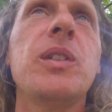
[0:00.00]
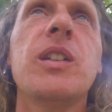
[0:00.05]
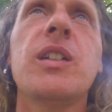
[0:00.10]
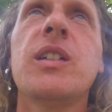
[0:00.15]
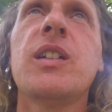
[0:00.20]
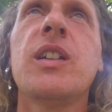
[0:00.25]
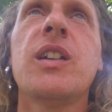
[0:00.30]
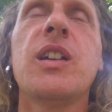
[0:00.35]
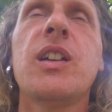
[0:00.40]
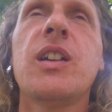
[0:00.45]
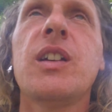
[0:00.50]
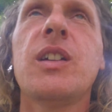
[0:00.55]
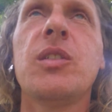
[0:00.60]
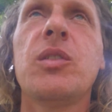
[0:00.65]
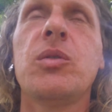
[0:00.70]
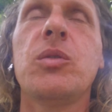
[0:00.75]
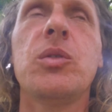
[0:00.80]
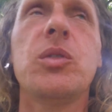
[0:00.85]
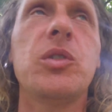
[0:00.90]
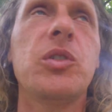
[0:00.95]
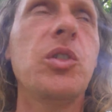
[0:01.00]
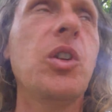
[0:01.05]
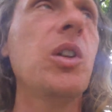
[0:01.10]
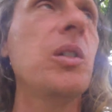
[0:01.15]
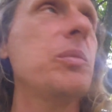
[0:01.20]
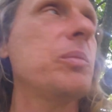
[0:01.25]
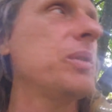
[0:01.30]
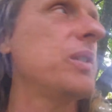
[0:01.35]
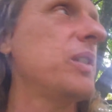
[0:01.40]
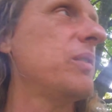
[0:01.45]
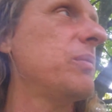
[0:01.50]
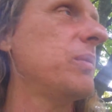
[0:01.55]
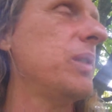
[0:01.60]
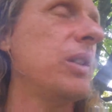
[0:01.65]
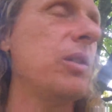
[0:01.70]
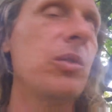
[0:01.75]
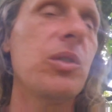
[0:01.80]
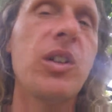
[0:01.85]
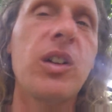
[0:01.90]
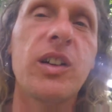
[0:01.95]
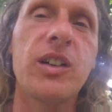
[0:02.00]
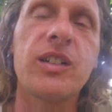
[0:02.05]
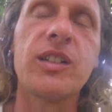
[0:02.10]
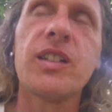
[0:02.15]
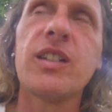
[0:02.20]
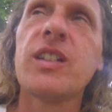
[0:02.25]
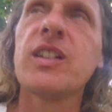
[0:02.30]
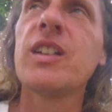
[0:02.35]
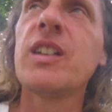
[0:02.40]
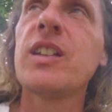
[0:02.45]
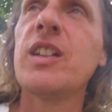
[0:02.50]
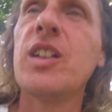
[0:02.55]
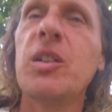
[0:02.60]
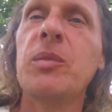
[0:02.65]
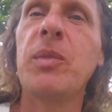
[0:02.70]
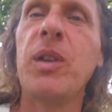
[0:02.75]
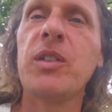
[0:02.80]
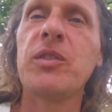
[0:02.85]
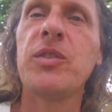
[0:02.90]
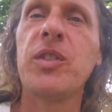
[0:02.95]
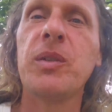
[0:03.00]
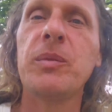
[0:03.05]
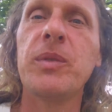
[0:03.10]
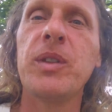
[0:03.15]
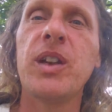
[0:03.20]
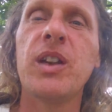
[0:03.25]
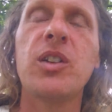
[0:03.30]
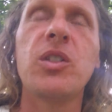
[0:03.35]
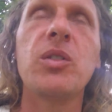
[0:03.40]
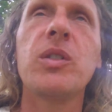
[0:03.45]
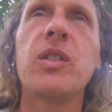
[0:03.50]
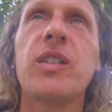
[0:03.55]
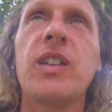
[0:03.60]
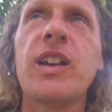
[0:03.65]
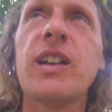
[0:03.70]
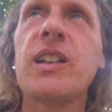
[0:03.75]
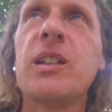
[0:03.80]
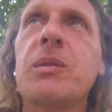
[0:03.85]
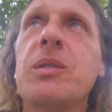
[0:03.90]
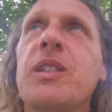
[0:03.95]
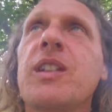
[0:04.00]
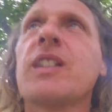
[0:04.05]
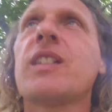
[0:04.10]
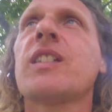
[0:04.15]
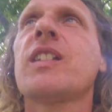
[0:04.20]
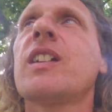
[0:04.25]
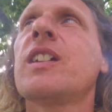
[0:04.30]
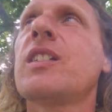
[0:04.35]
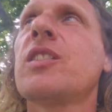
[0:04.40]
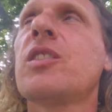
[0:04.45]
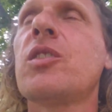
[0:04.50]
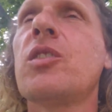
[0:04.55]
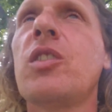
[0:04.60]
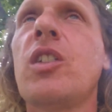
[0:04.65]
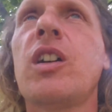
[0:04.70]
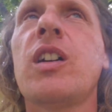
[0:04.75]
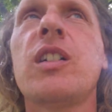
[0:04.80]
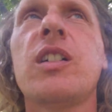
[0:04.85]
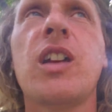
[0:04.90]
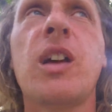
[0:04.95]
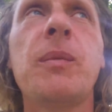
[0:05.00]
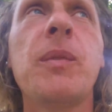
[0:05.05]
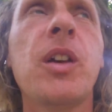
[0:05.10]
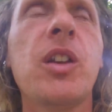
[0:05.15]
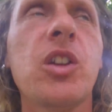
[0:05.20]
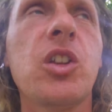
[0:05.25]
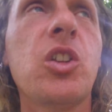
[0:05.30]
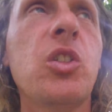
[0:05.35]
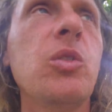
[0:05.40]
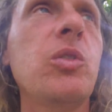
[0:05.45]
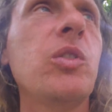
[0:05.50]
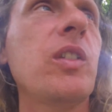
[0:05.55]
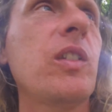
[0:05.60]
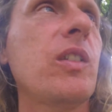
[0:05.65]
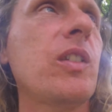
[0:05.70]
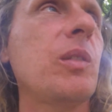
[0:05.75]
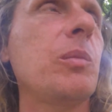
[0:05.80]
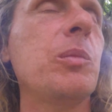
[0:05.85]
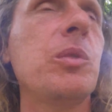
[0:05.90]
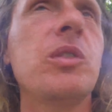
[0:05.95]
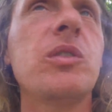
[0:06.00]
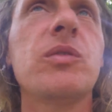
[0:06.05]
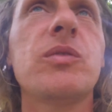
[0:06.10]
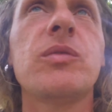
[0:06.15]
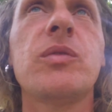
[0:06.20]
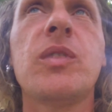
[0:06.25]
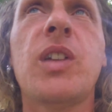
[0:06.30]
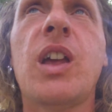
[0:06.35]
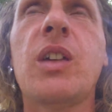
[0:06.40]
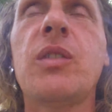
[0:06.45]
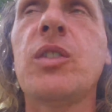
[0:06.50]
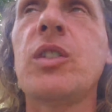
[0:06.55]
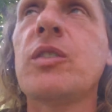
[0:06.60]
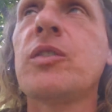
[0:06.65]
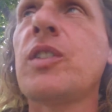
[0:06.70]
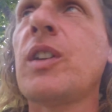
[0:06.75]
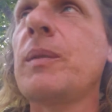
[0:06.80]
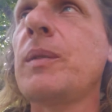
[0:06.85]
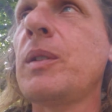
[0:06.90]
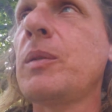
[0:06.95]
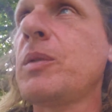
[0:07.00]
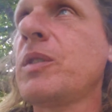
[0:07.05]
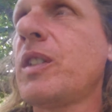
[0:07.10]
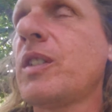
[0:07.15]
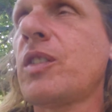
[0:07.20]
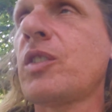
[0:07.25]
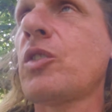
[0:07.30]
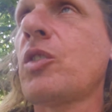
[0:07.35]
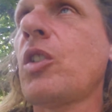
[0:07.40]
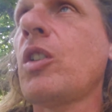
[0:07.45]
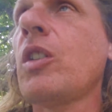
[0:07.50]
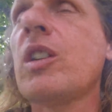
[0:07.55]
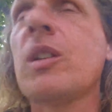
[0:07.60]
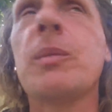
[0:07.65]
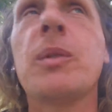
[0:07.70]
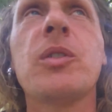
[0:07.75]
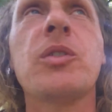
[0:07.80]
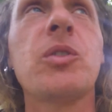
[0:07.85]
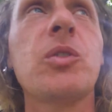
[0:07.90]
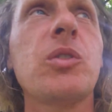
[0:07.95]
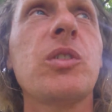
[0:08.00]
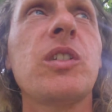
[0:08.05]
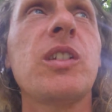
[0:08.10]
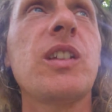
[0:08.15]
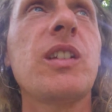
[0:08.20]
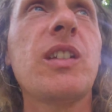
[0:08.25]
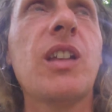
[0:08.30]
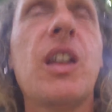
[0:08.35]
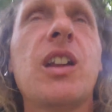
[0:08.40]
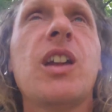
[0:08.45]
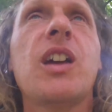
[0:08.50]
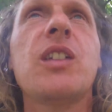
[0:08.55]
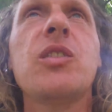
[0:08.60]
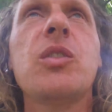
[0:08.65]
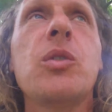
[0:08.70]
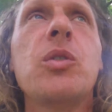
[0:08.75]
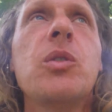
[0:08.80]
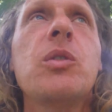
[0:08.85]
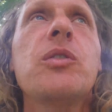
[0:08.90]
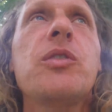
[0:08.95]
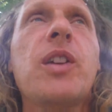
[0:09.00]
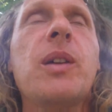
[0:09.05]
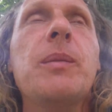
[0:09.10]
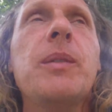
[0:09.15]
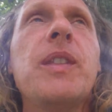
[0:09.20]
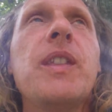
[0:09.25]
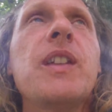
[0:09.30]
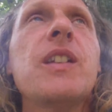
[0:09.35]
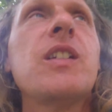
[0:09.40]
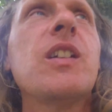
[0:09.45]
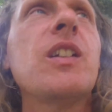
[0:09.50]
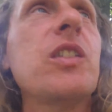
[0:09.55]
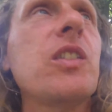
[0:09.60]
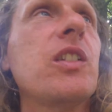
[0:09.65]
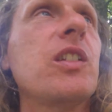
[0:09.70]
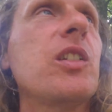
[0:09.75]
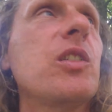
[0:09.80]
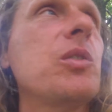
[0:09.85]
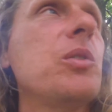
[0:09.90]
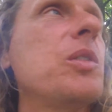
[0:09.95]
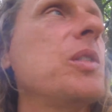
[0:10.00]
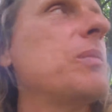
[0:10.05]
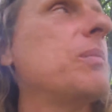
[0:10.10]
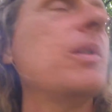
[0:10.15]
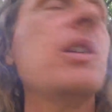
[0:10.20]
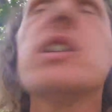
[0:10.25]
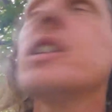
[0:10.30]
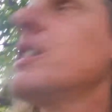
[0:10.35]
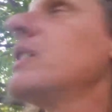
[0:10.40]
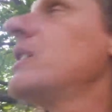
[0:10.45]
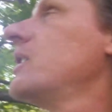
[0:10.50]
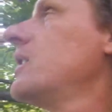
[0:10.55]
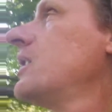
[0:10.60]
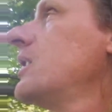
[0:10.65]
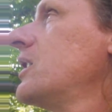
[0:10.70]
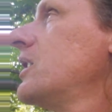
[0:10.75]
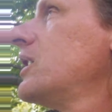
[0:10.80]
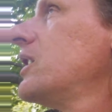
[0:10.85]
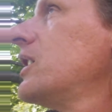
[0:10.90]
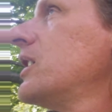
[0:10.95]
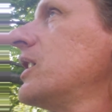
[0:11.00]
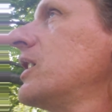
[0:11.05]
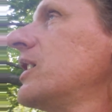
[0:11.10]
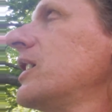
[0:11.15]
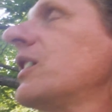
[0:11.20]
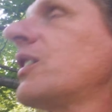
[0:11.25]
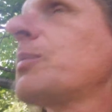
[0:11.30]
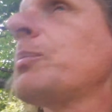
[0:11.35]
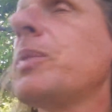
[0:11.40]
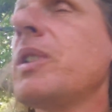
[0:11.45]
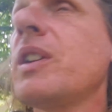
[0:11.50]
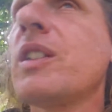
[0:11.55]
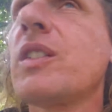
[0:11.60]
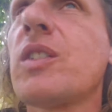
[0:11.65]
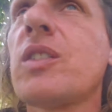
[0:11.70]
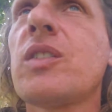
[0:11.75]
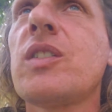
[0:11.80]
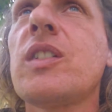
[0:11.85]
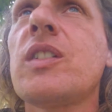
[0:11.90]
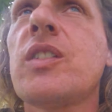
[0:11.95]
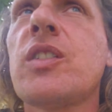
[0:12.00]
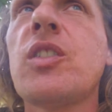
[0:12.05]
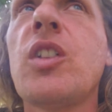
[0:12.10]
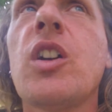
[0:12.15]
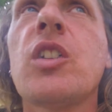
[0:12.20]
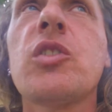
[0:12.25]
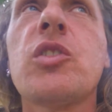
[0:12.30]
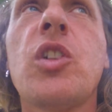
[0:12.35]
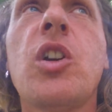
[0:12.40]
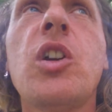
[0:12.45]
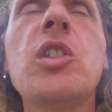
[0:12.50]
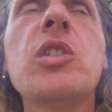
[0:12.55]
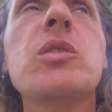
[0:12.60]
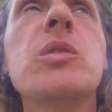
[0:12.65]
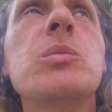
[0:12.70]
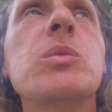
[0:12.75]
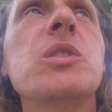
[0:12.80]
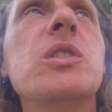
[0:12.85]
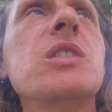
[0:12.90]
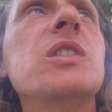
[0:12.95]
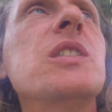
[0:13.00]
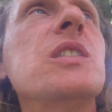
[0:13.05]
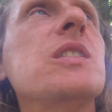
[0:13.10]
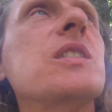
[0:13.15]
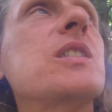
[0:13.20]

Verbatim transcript: me, or not believe me or not, in my family, I know exactly what that's like to not. I'm not accusing someone of having a family that doesn't talk about certain things. I, I don't know a family that doesn't, including mine. It's but it's it's not tolerable.